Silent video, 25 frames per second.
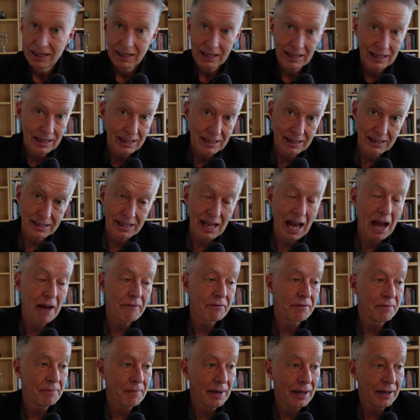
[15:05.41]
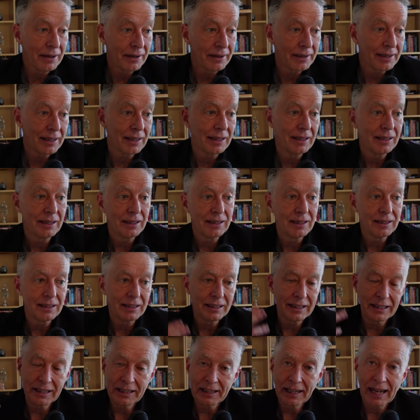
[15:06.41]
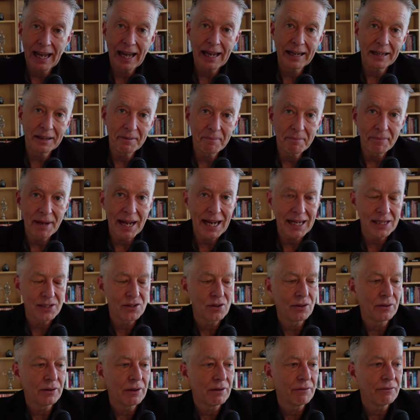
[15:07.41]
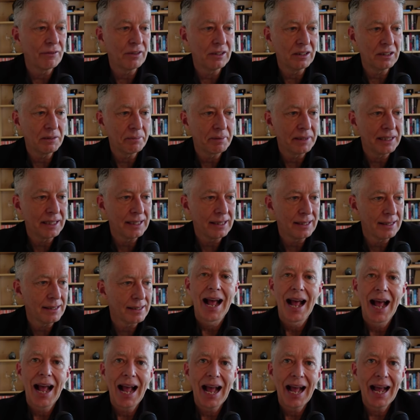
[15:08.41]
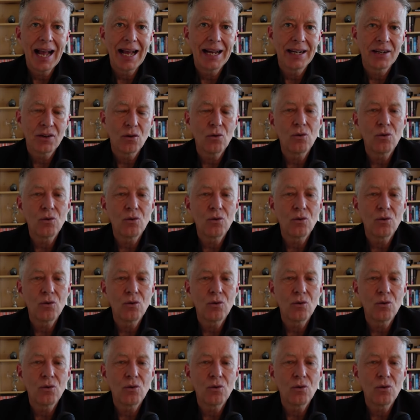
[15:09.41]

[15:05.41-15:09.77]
In South America, it had impacts on the Philippines and